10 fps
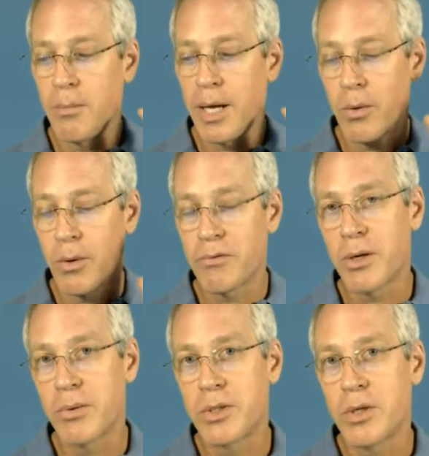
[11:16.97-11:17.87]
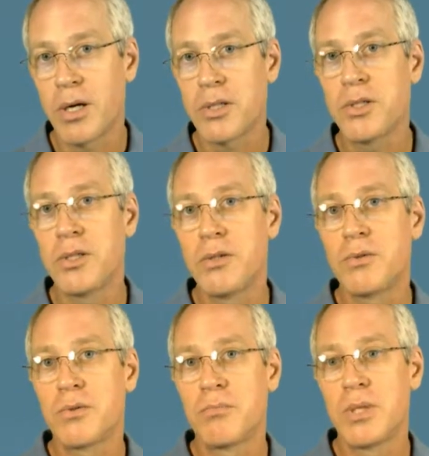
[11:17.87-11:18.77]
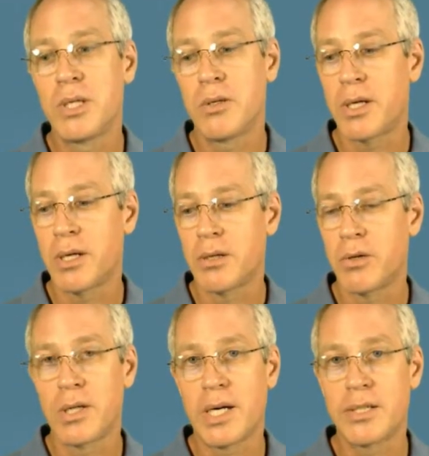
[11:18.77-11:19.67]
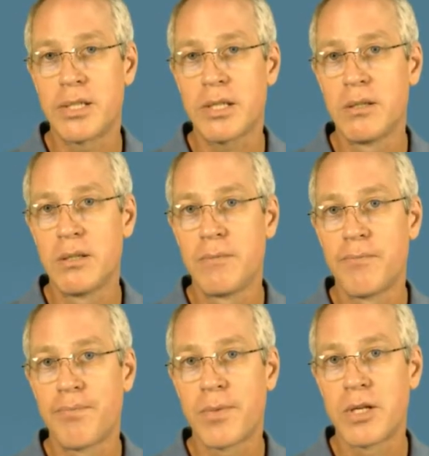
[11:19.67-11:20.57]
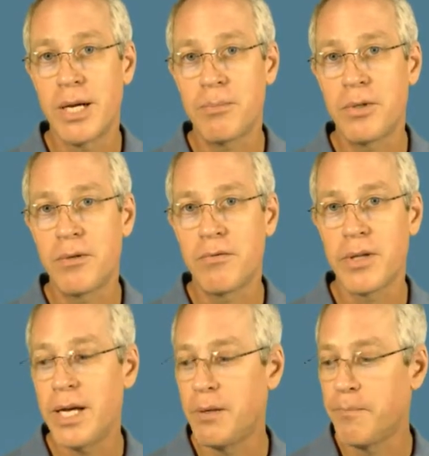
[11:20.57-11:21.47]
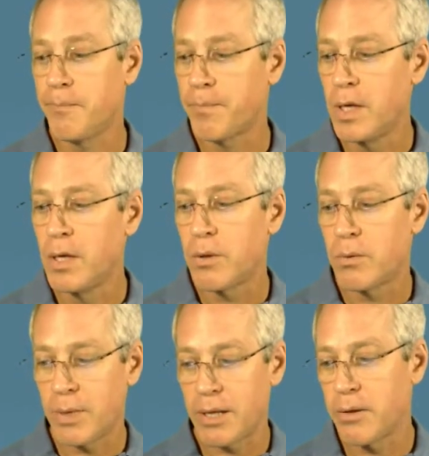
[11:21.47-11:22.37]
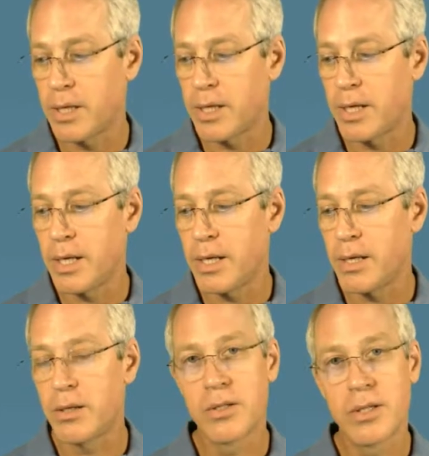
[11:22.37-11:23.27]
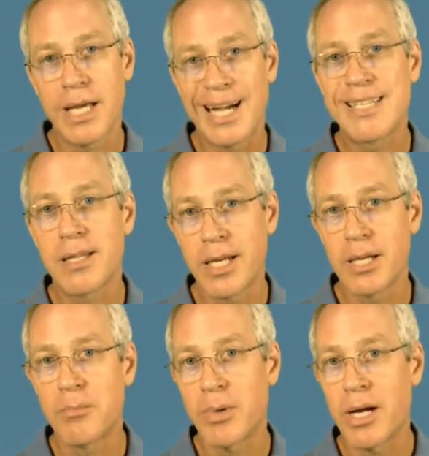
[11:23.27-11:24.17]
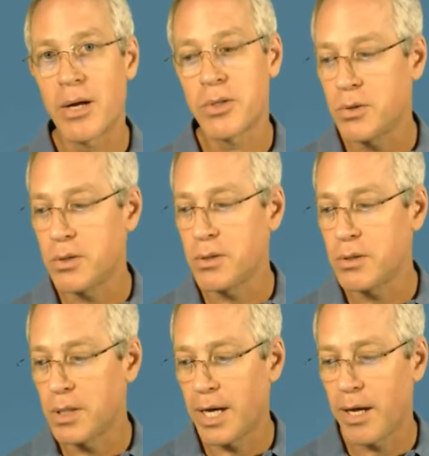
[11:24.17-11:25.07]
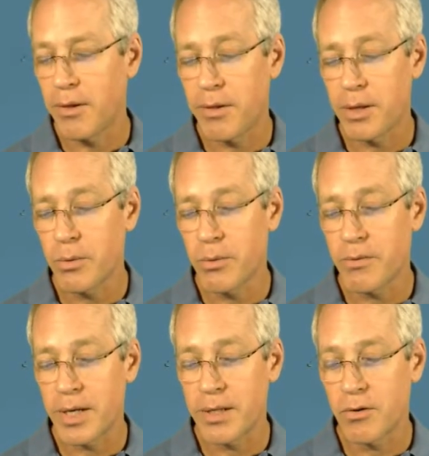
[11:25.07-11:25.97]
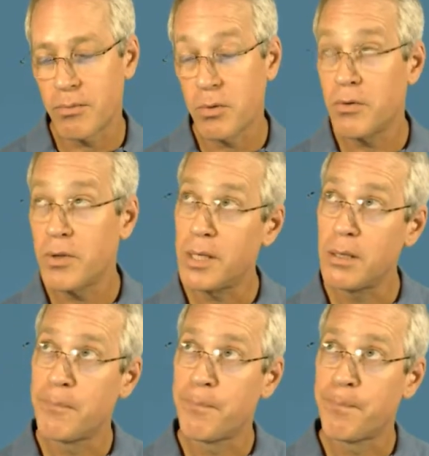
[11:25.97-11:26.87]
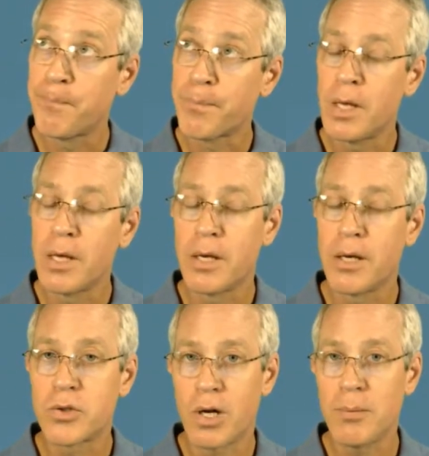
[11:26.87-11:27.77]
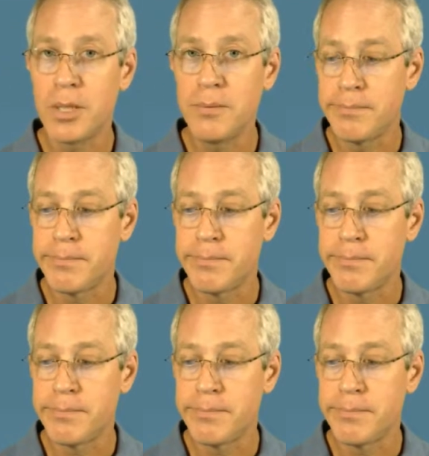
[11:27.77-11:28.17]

However, I would caution you to be looking in the neurologic chapter for that, rather than in the isolated brow ptosis. I think we would find this mostly in a trauma